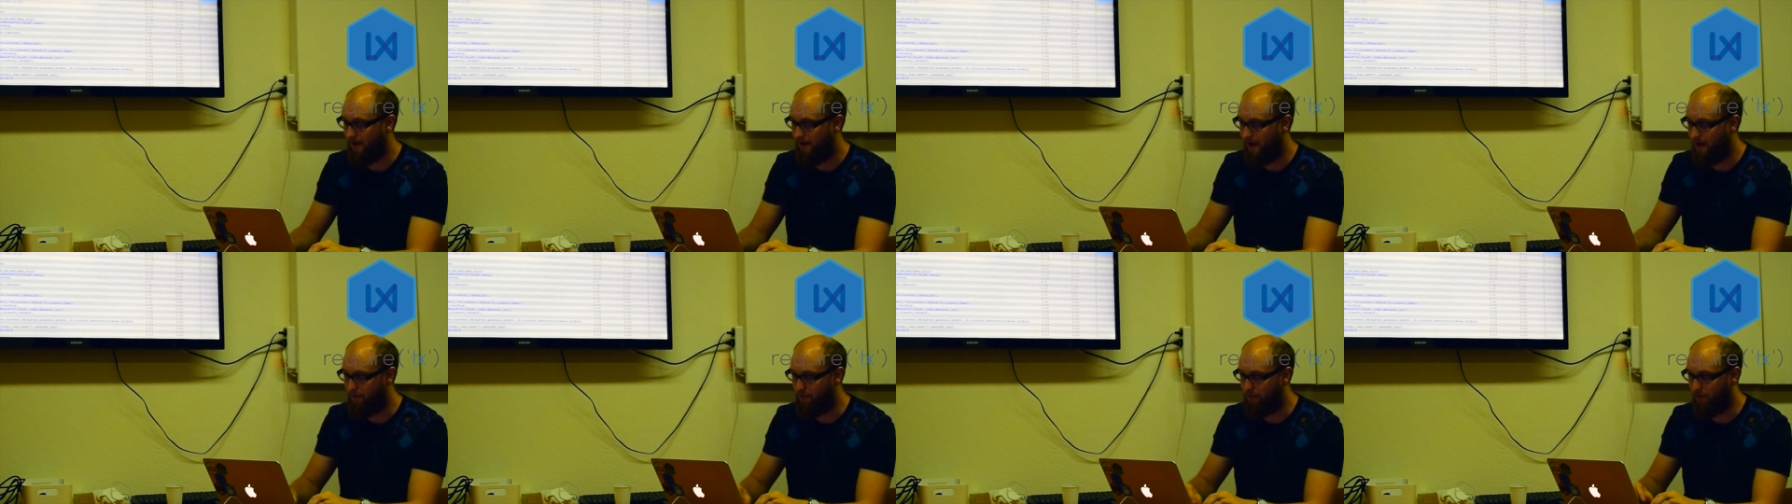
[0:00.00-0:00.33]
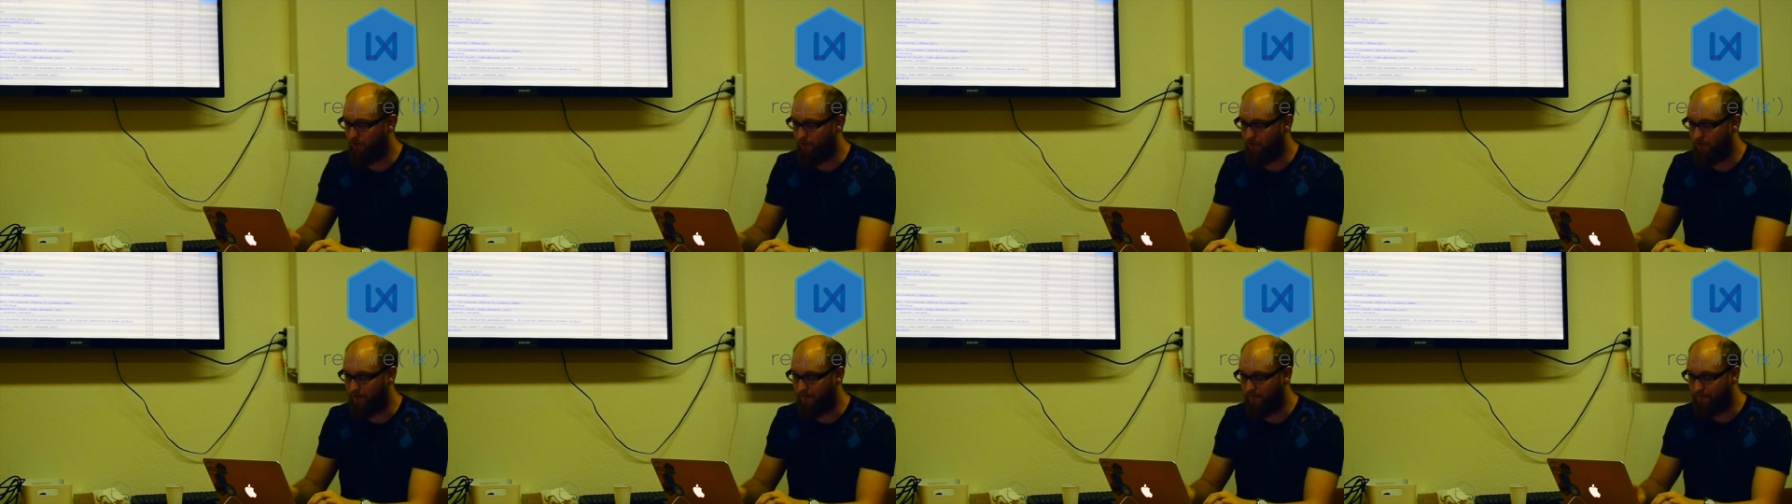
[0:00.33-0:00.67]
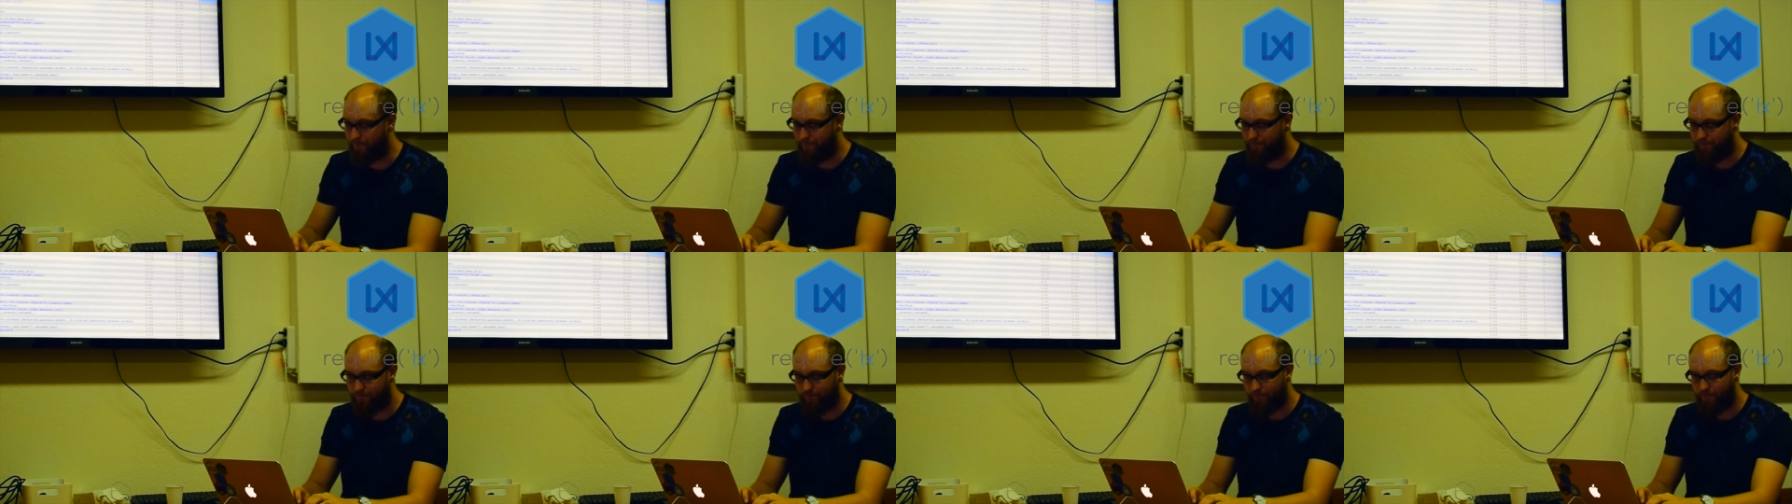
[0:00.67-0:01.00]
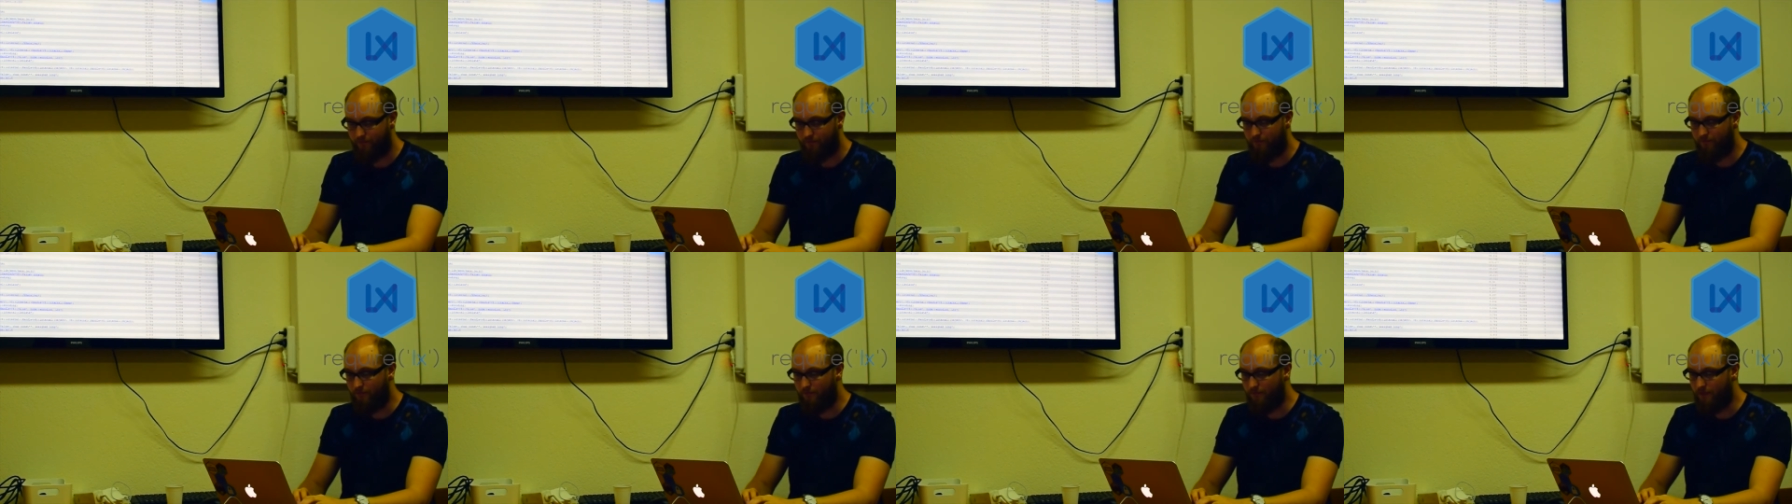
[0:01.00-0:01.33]
improvement.
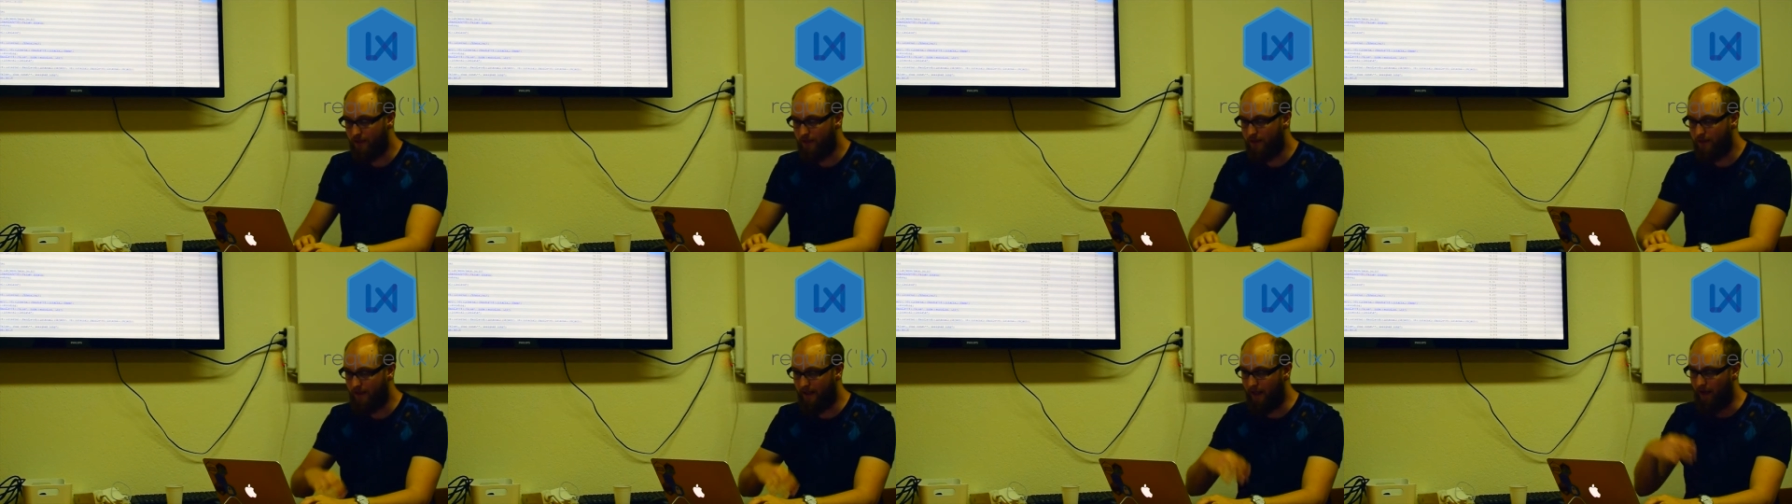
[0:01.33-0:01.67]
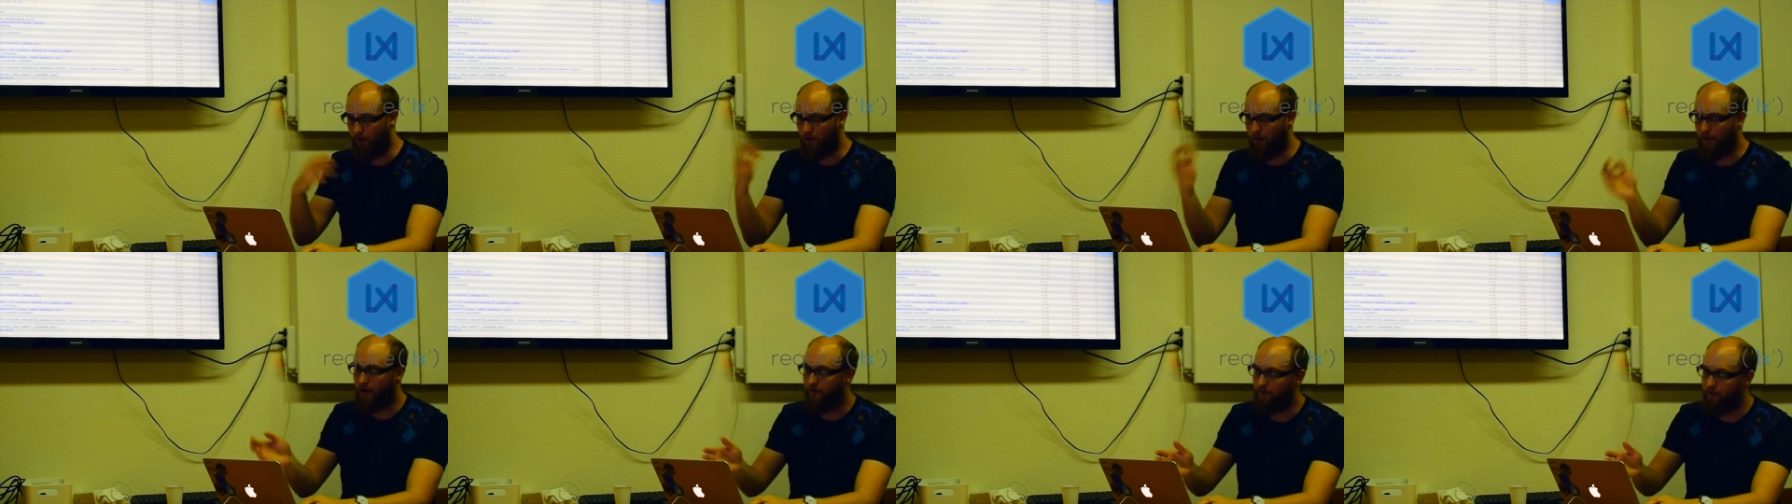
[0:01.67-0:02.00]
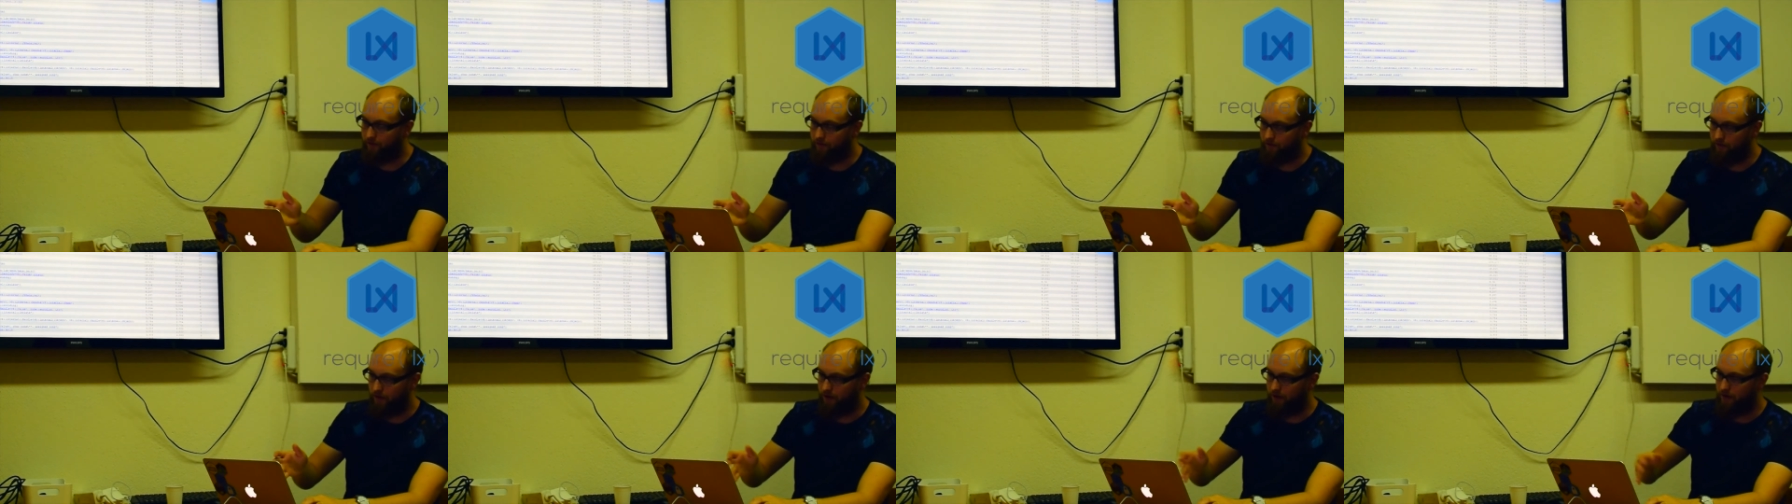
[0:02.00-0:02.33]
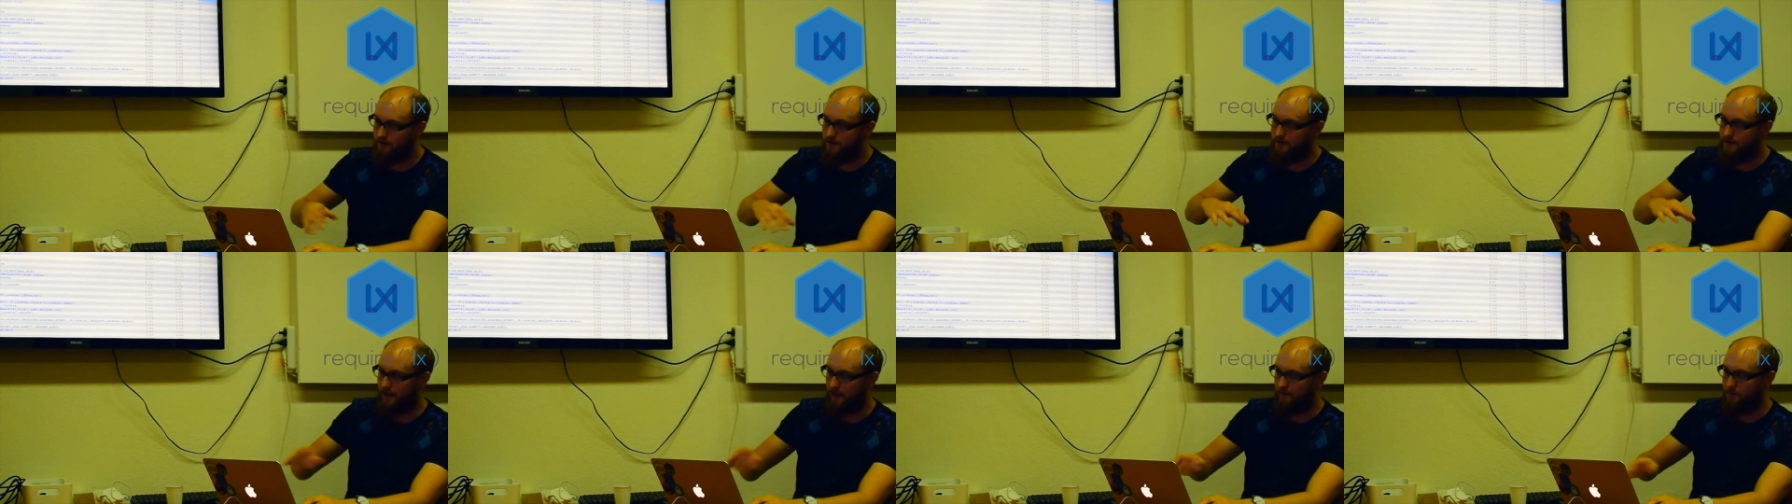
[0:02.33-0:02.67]
Now another view,
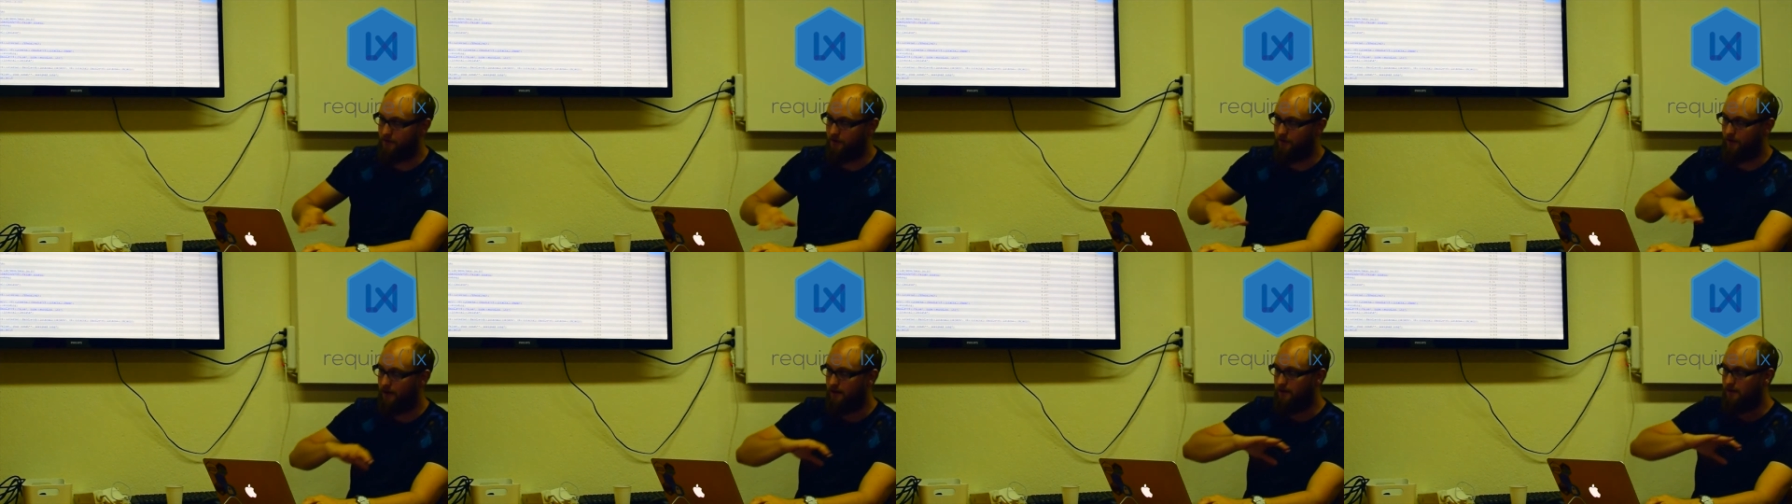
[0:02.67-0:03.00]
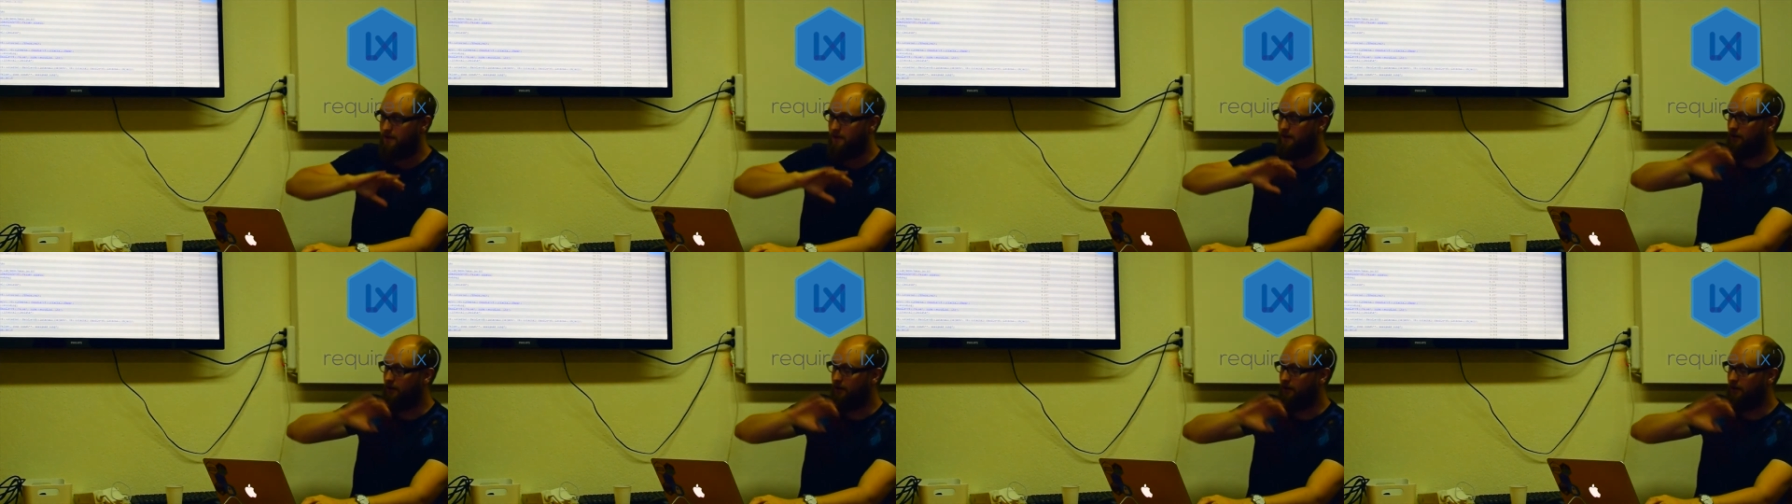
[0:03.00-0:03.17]
snapshot into